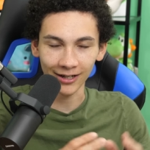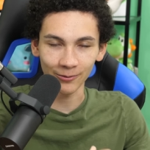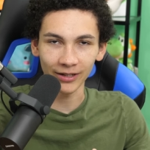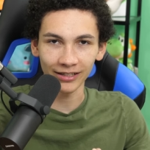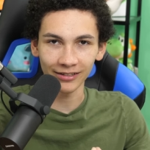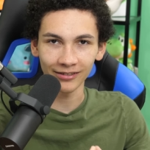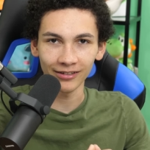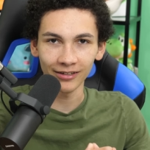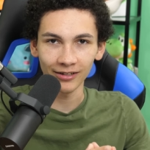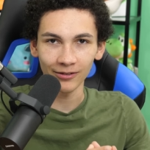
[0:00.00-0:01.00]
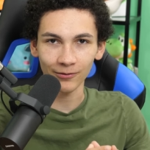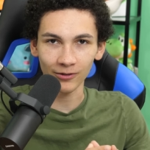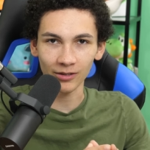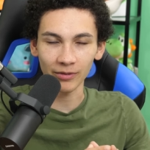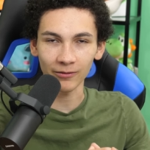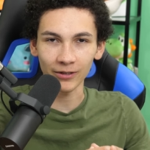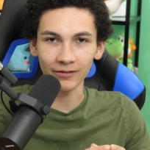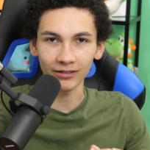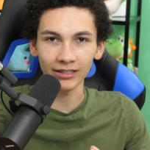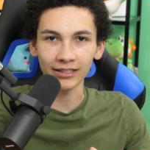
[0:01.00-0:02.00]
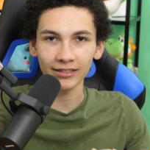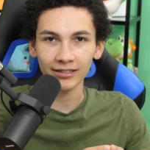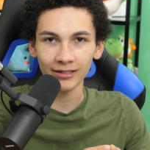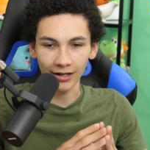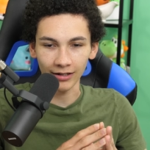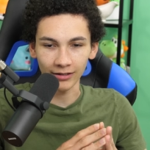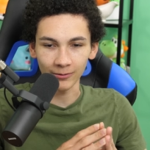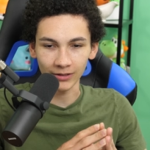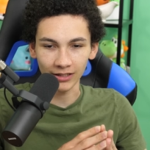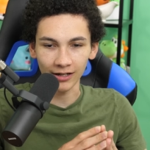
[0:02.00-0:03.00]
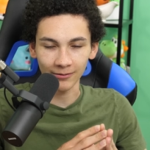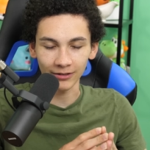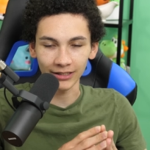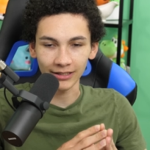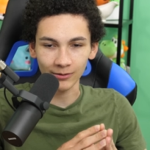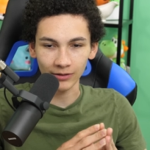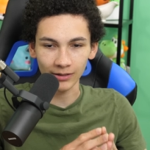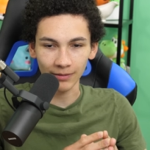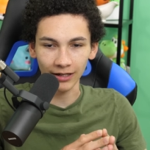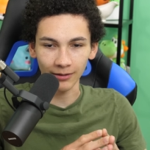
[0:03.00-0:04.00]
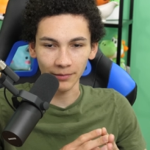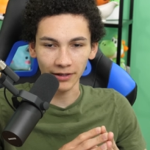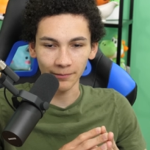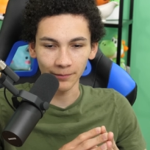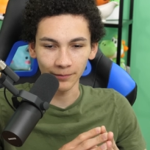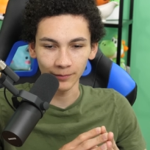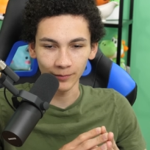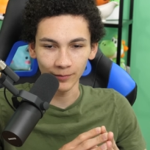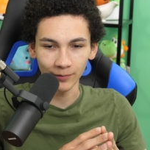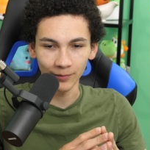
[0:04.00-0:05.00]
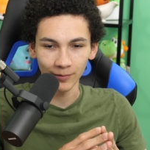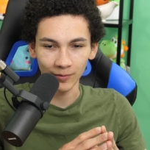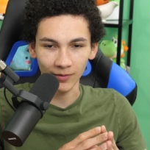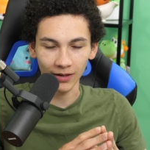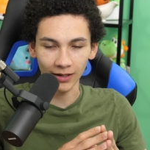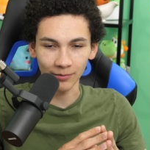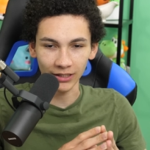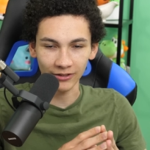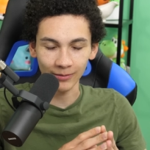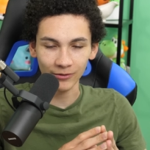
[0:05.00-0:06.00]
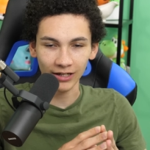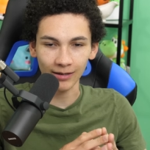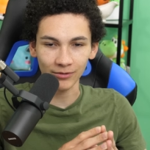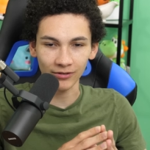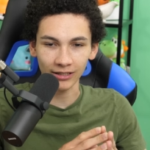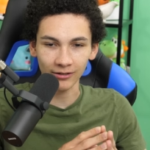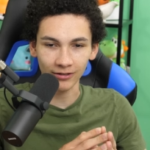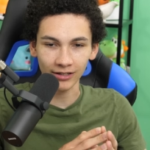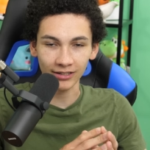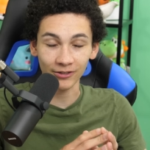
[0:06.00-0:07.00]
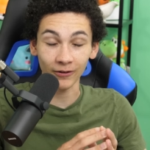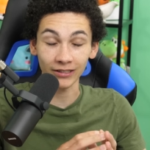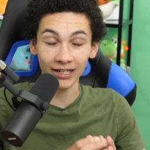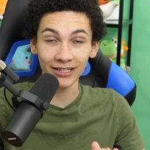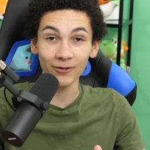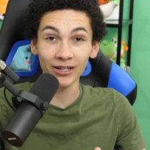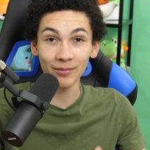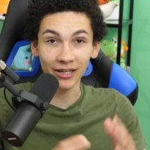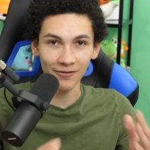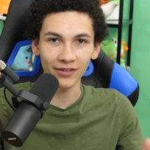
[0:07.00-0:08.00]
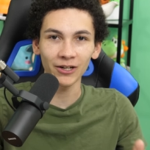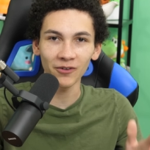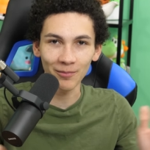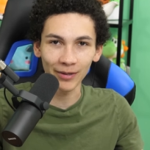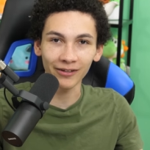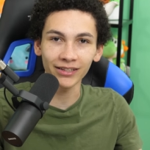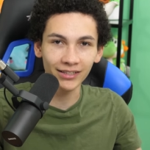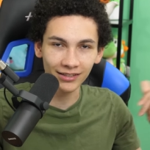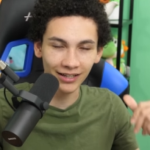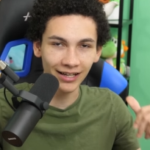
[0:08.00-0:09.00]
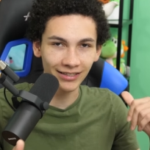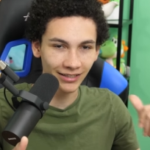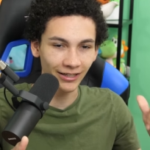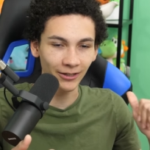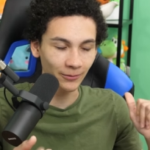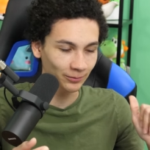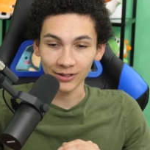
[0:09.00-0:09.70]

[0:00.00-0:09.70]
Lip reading: I waited for it to be re-released, and it was not released with Spider-Man. And my dreams are absolutely crushed. So I was actually going to make a video about this last year.